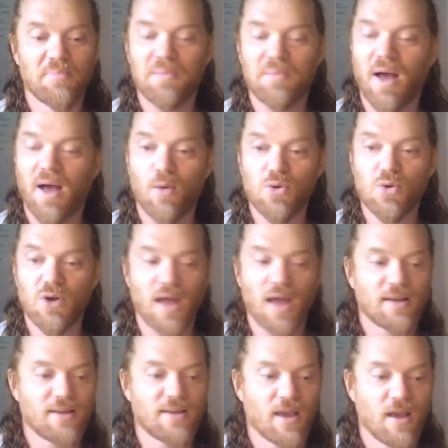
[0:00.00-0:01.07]
I would
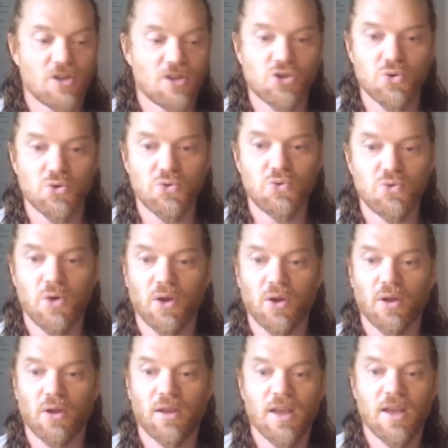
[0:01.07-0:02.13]
like to
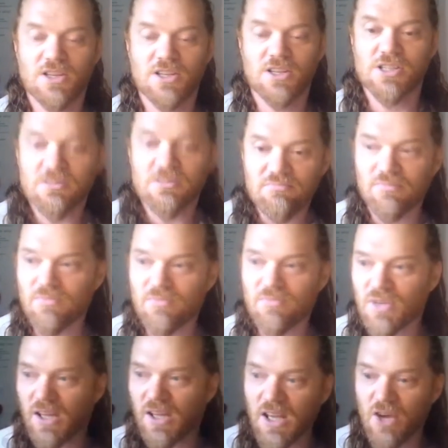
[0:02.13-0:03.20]
just
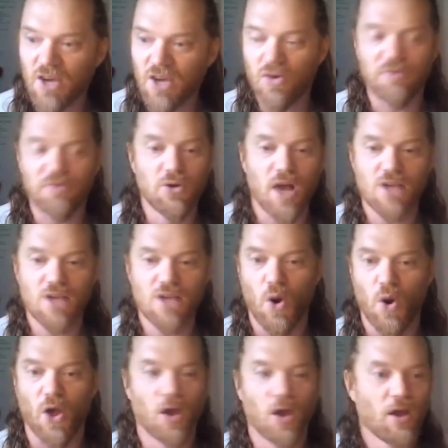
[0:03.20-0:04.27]
hear if you guys
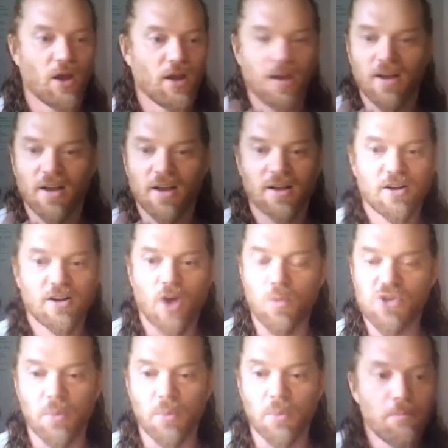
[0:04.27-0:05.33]
want to come
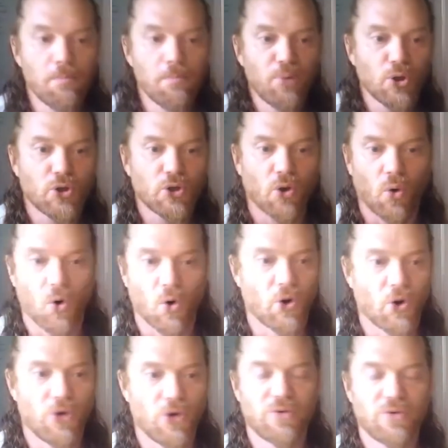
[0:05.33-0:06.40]
with some input
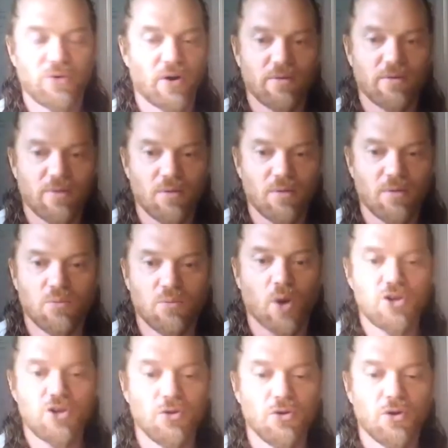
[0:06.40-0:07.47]
or
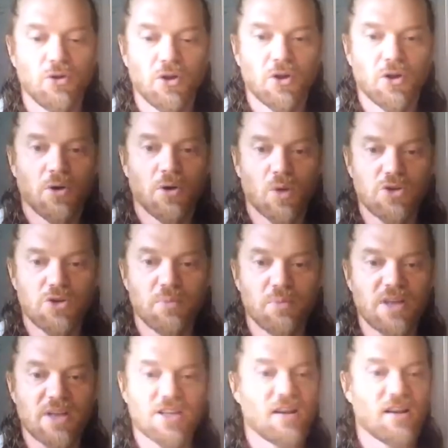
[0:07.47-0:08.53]
what you
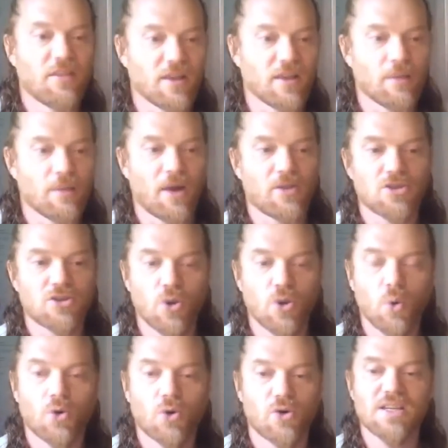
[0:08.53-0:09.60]
basically think about this
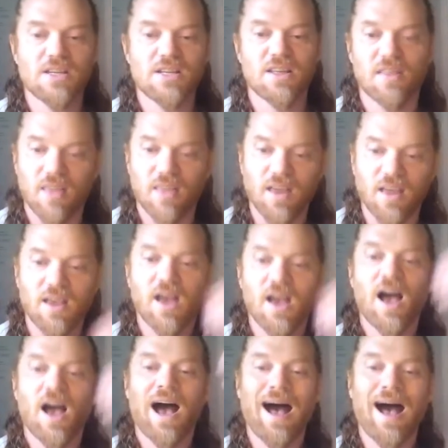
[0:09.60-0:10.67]
whole crazy thing,
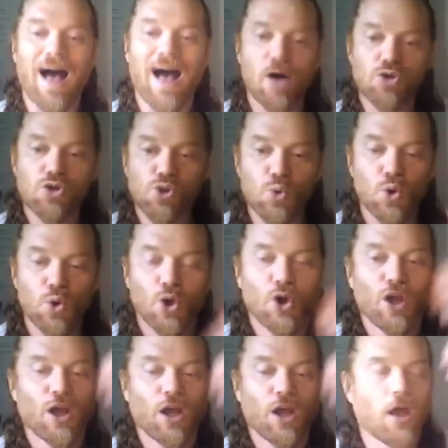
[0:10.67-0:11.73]
how to
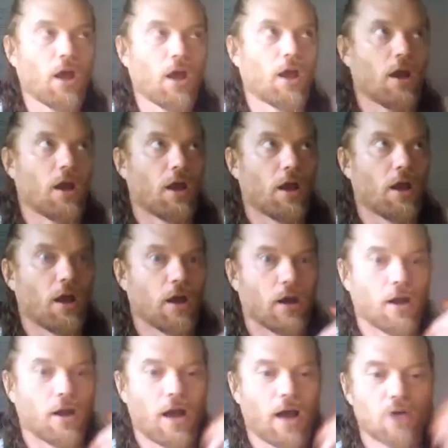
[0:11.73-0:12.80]

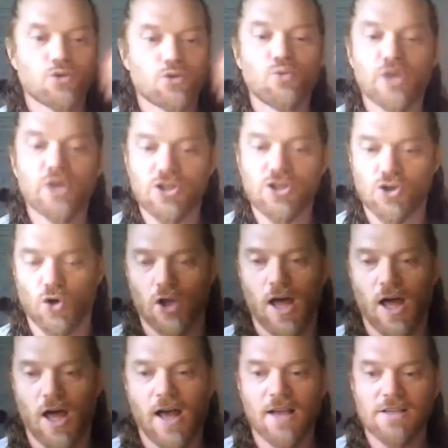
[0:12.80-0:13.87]

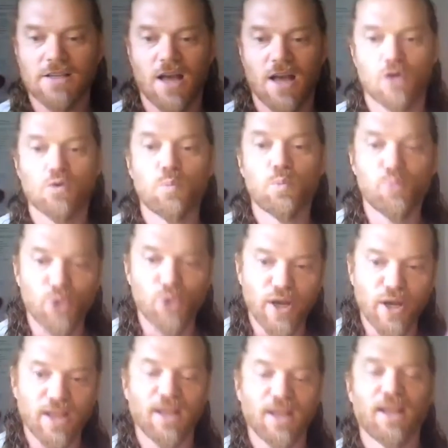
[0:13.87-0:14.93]
ritualize, how to
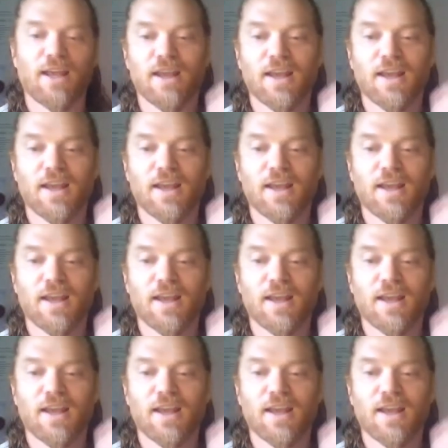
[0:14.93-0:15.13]
bring